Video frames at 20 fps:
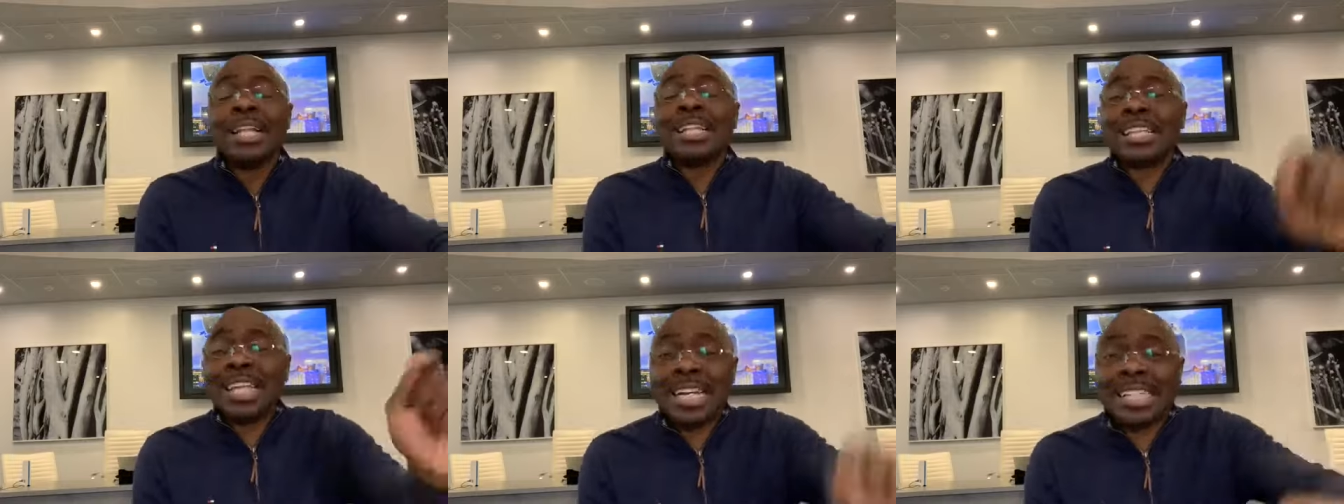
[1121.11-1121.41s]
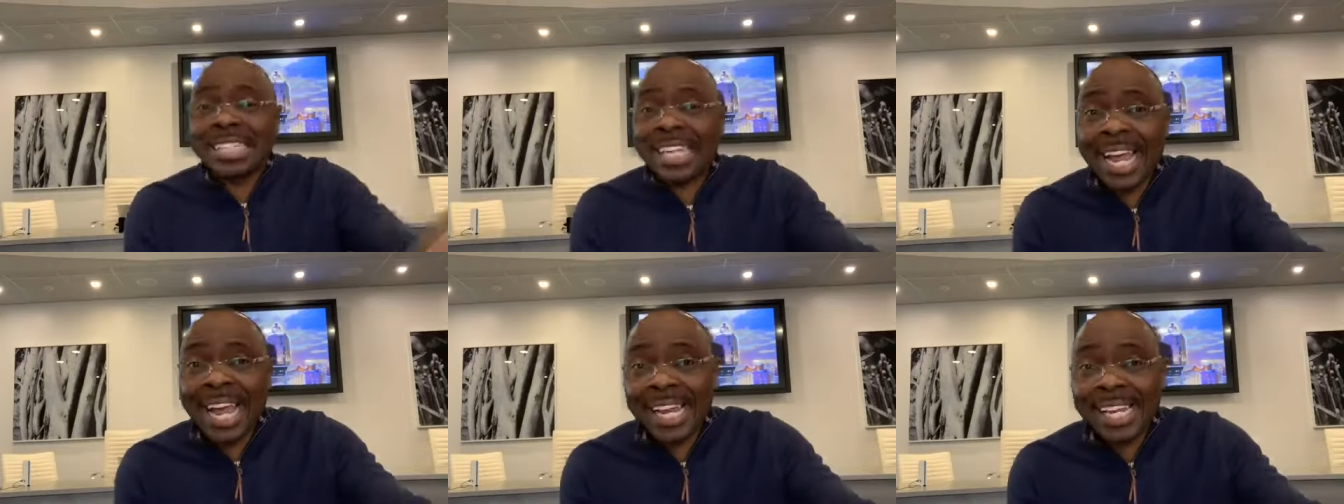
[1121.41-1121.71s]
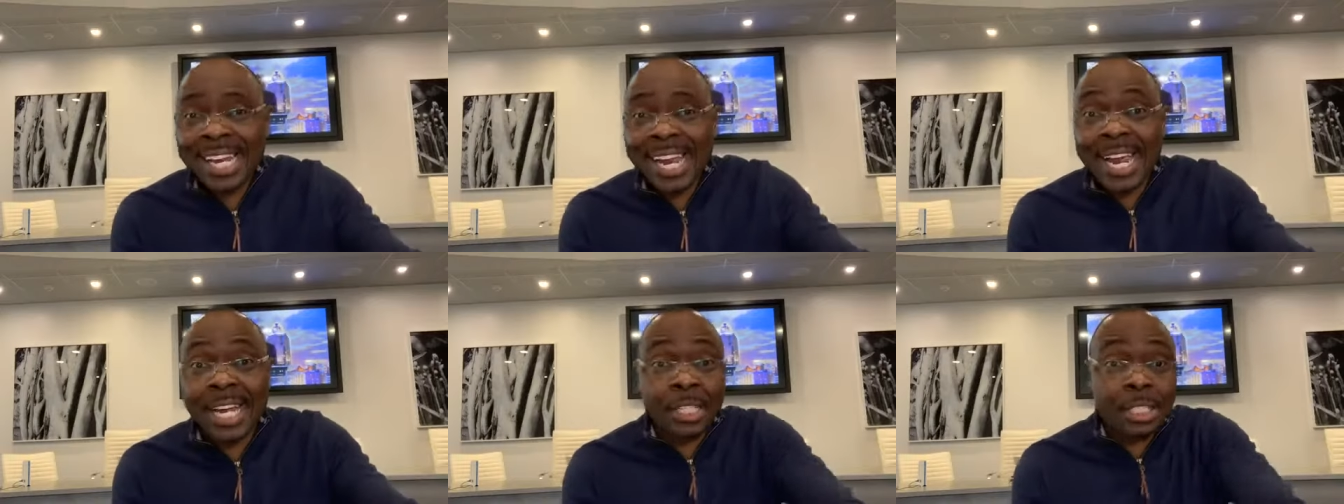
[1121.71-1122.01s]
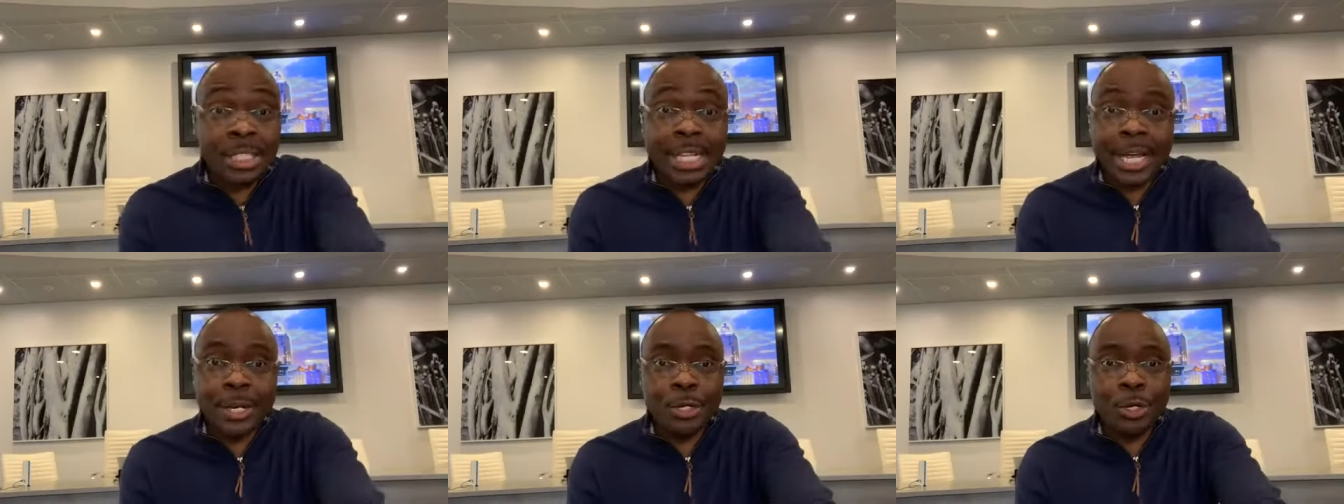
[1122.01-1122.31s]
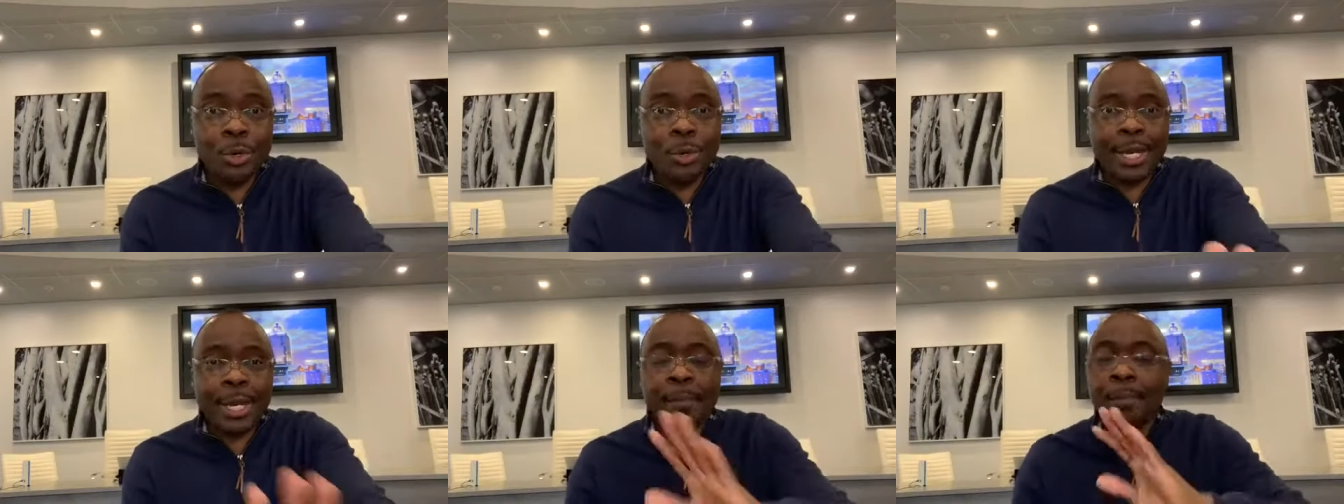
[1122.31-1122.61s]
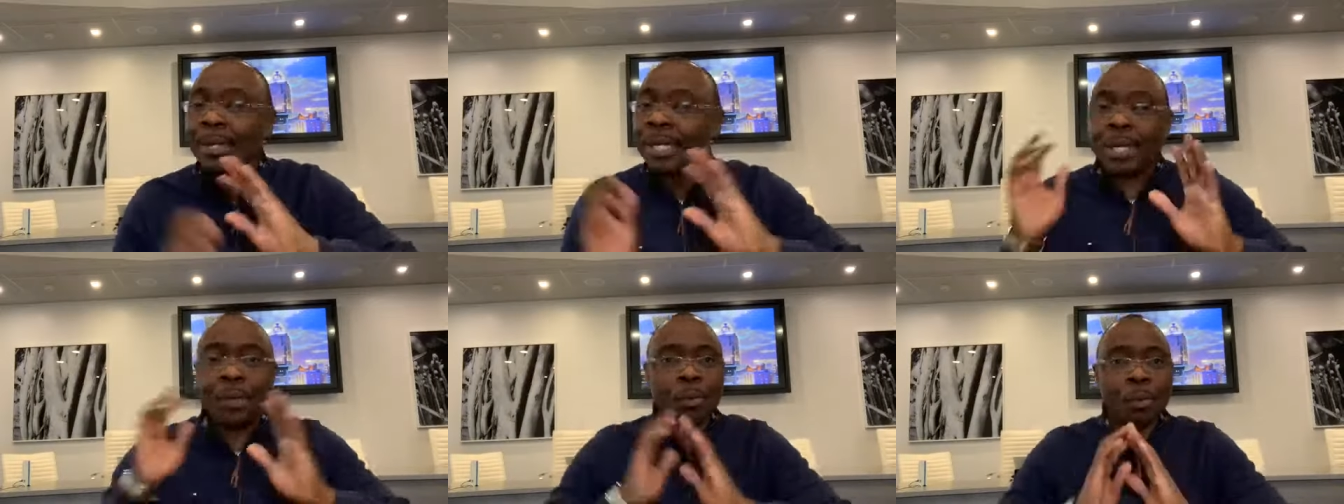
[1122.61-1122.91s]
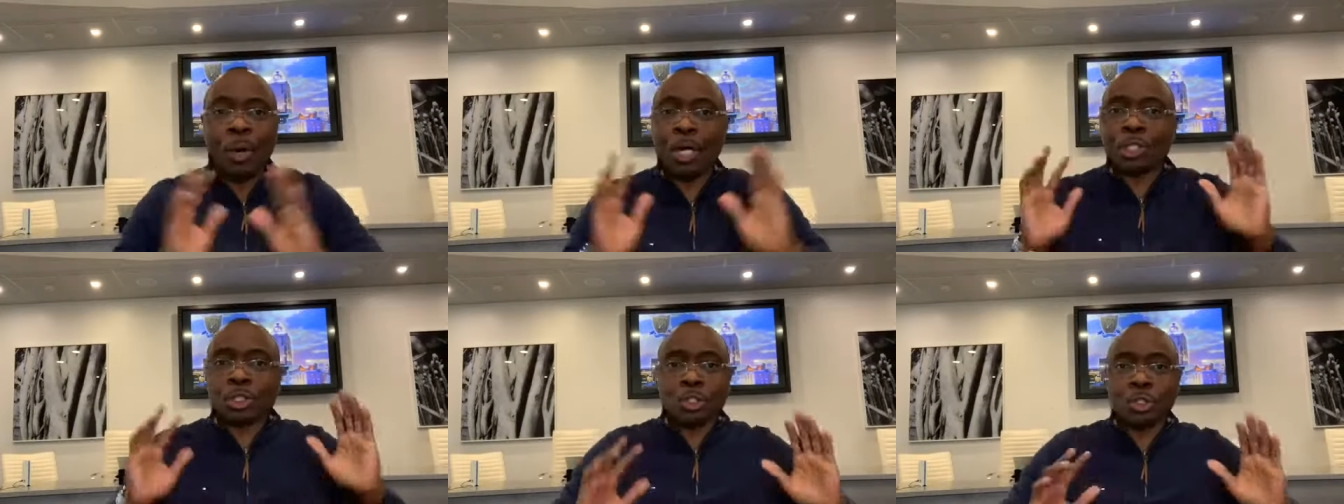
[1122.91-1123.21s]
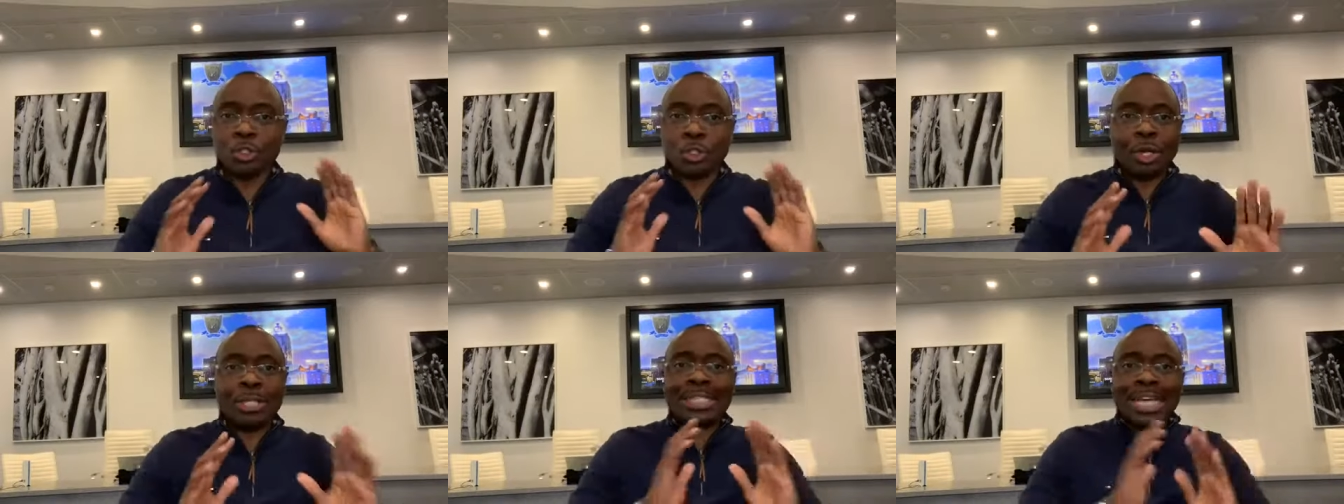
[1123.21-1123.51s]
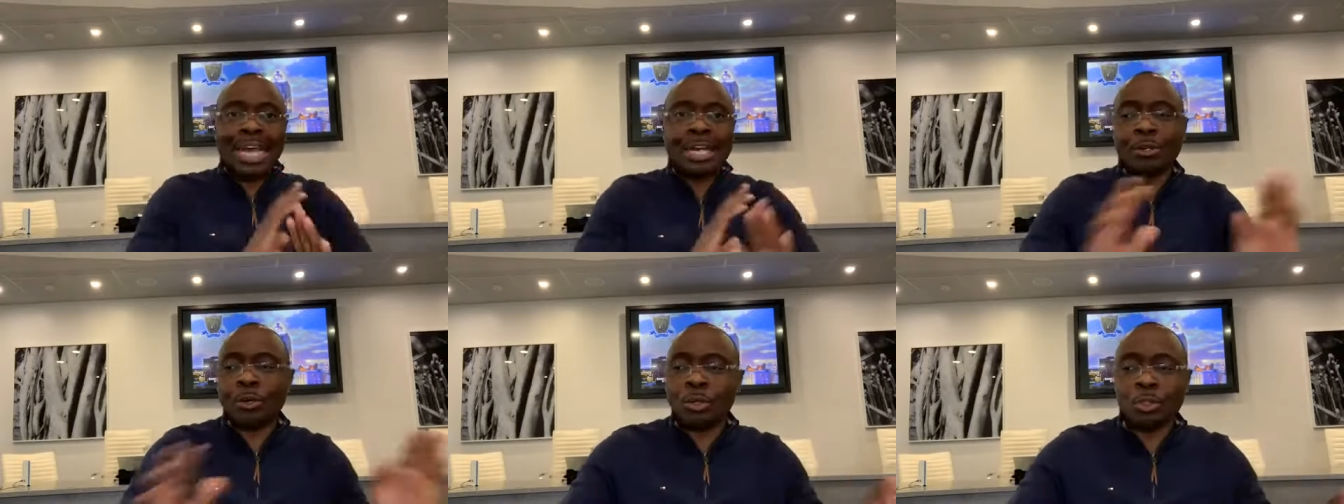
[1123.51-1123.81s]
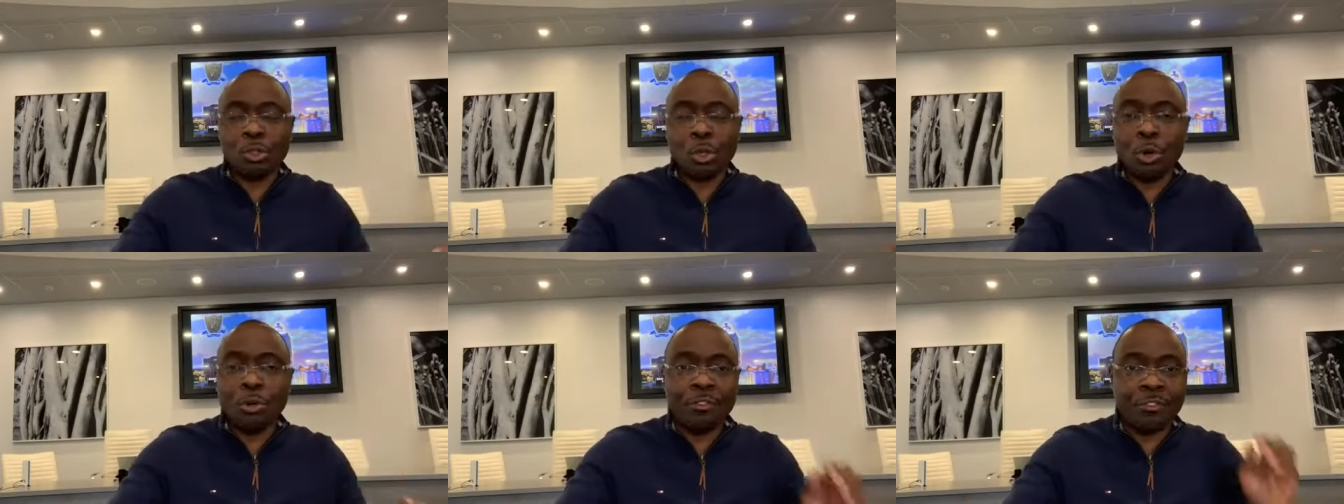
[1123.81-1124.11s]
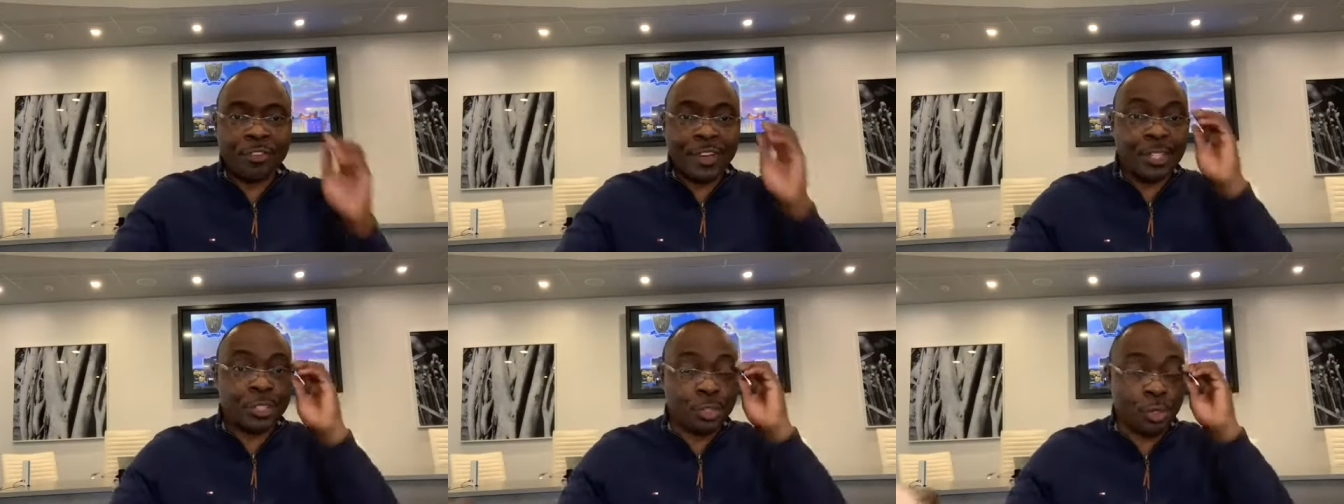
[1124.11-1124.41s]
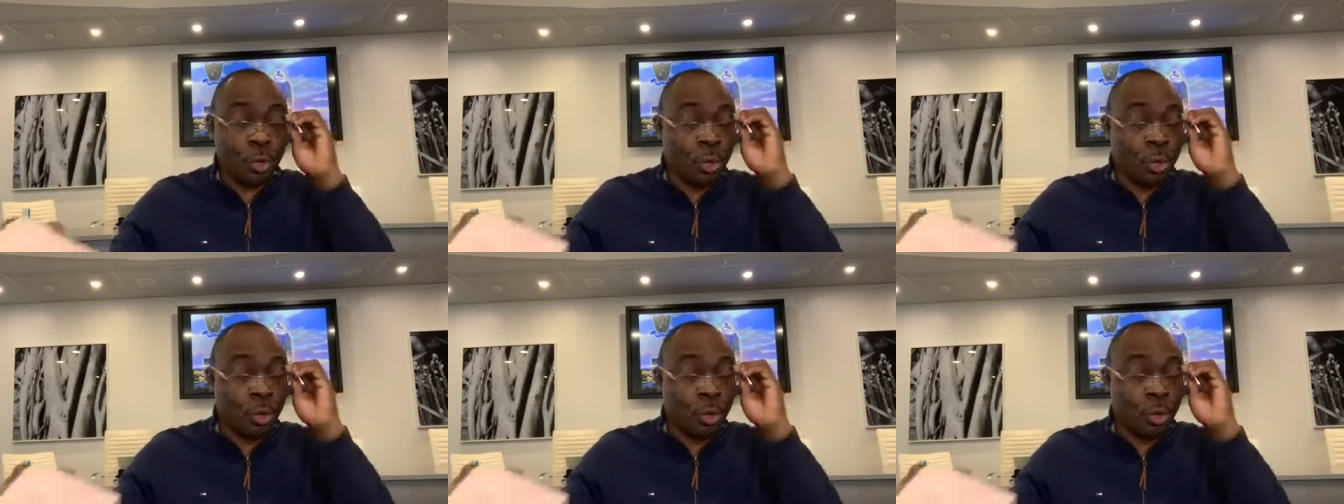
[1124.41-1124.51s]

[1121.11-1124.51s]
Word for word: 38 years, they knew him. He was not an unknown face.